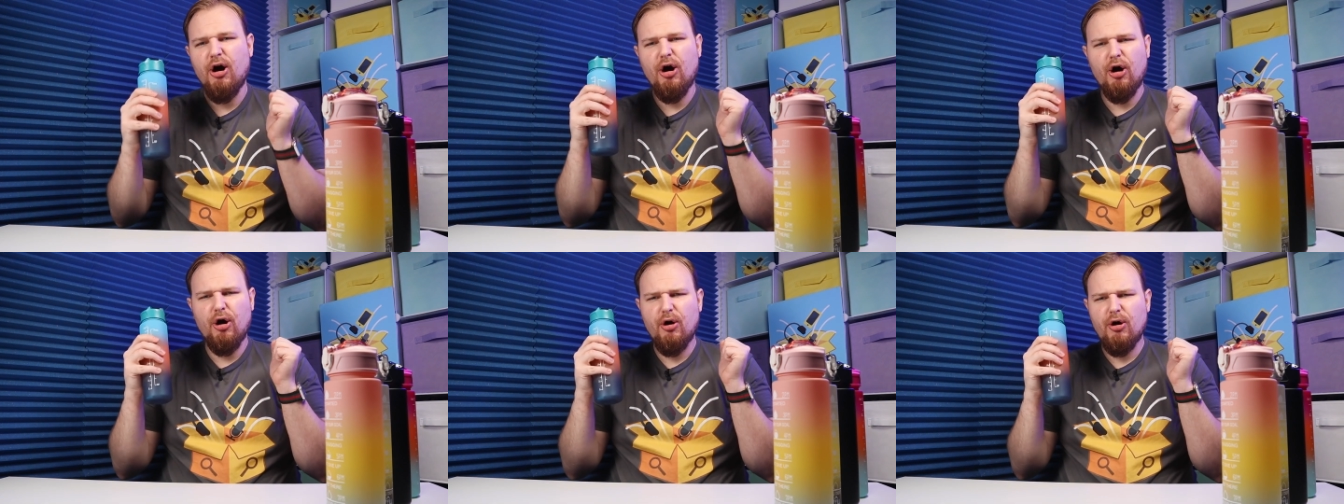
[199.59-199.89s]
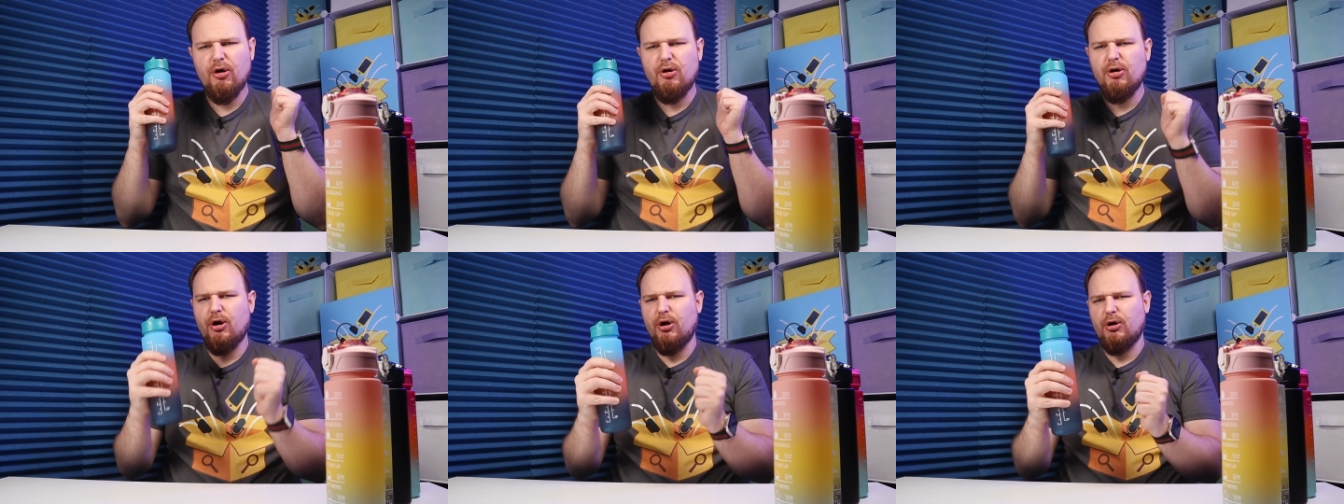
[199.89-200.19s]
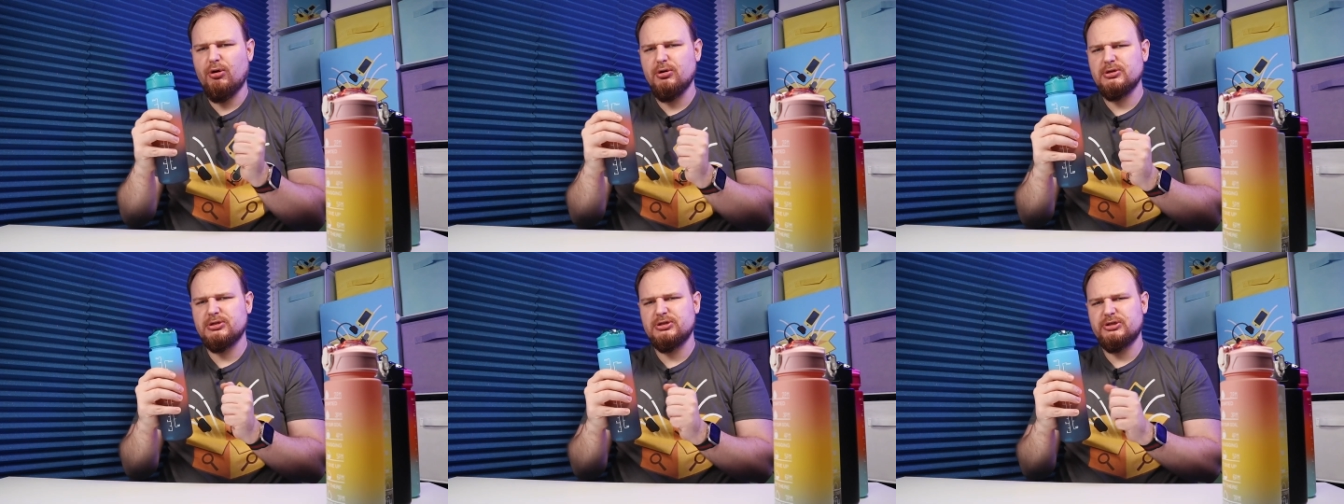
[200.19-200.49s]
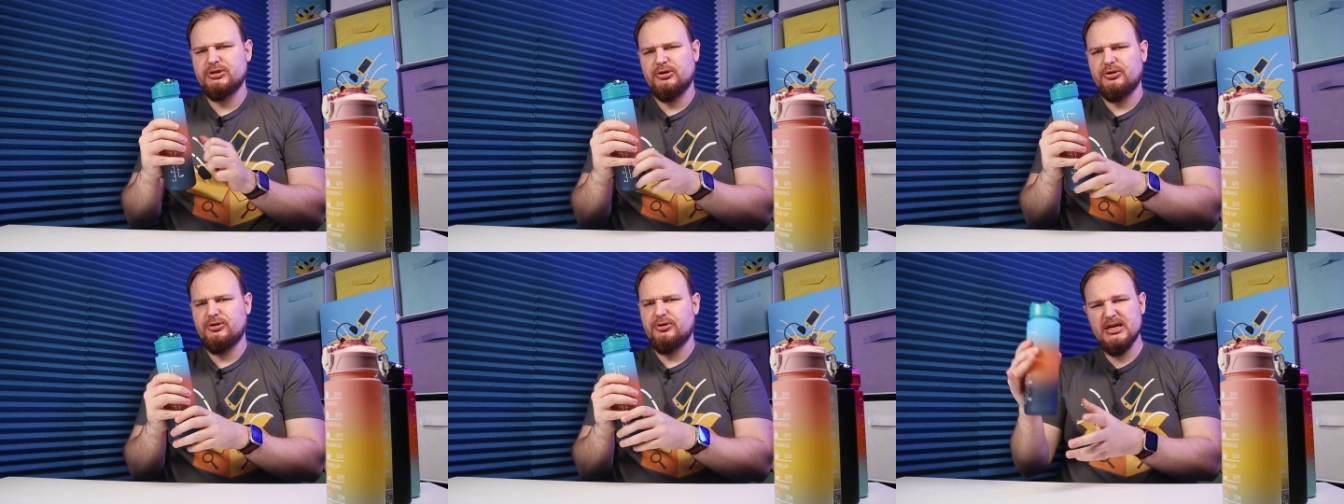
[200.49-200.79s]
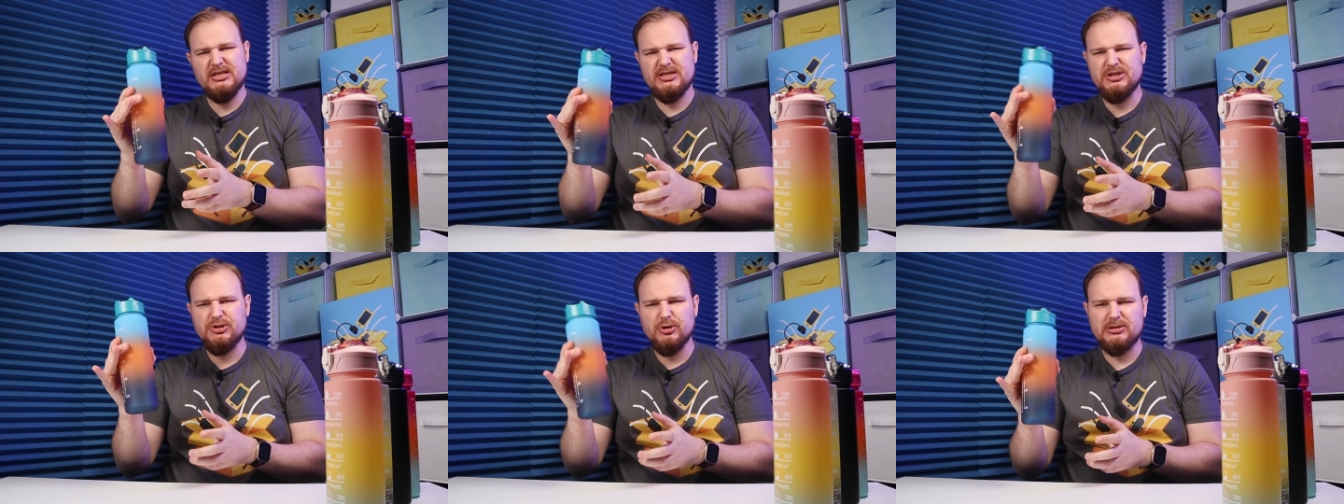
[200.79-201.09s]
or also
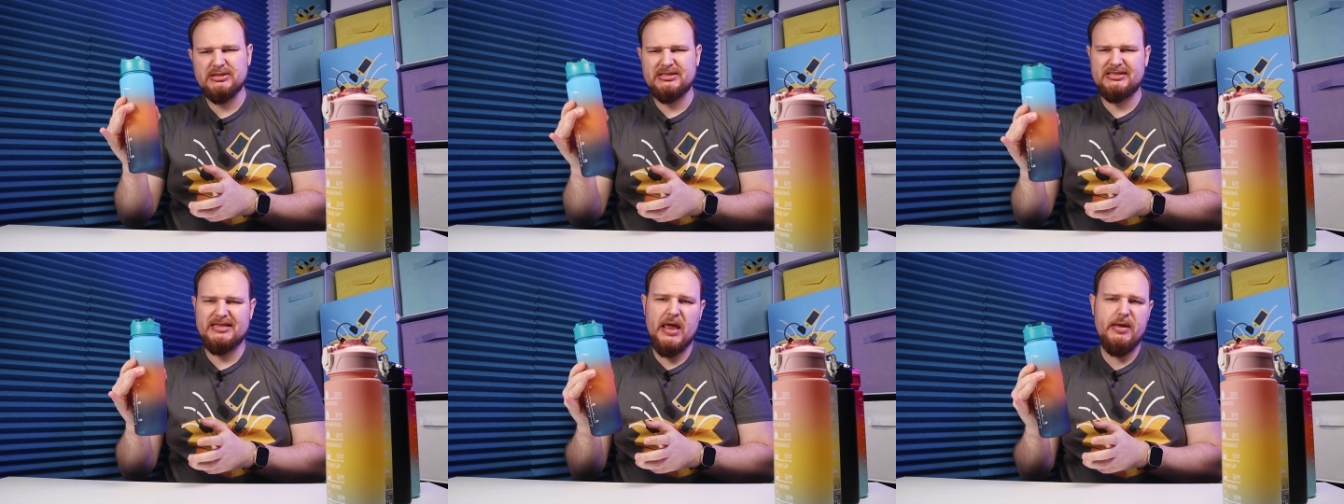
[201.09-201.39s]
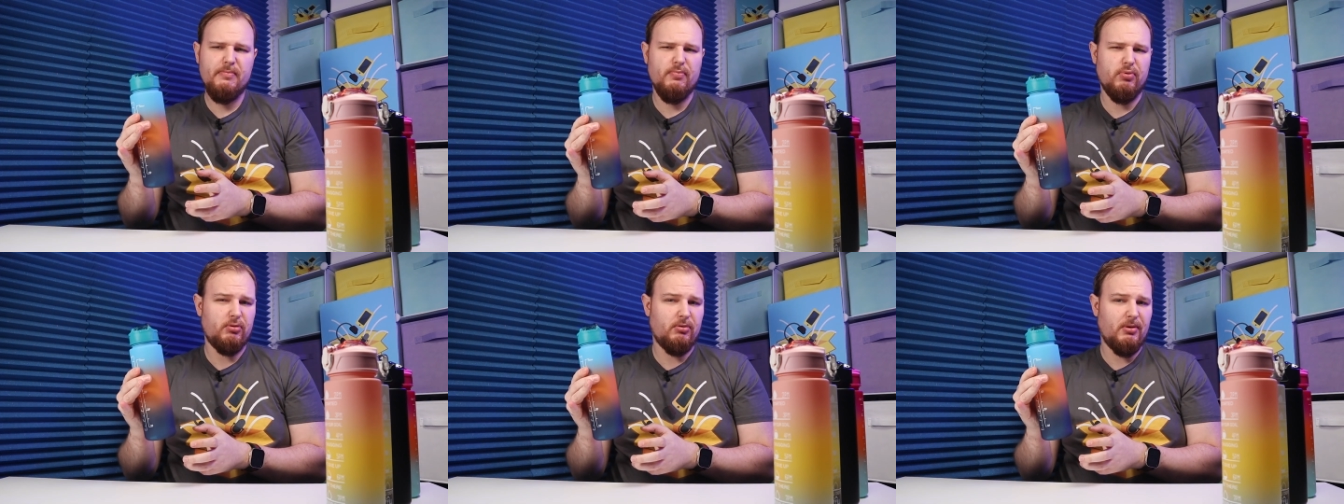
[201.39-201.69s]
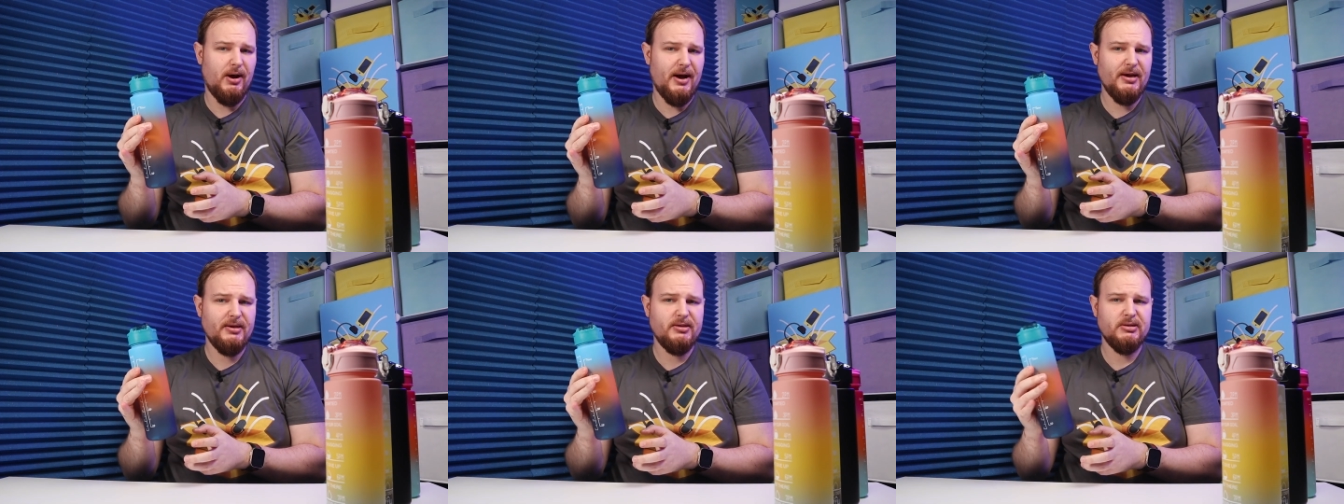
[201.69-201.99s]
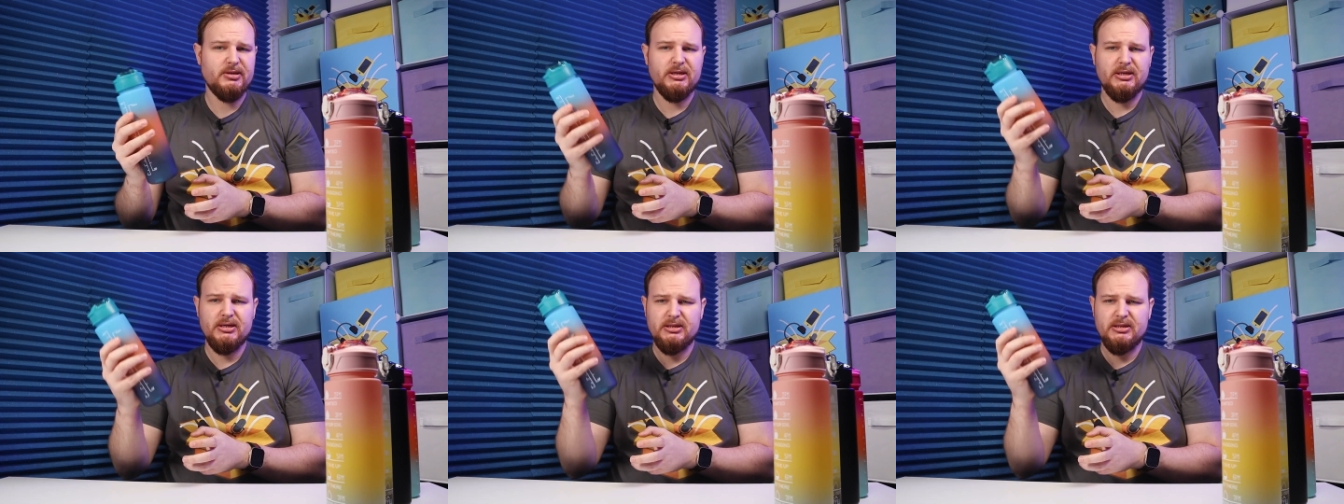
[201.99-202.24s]
it's not stable, right?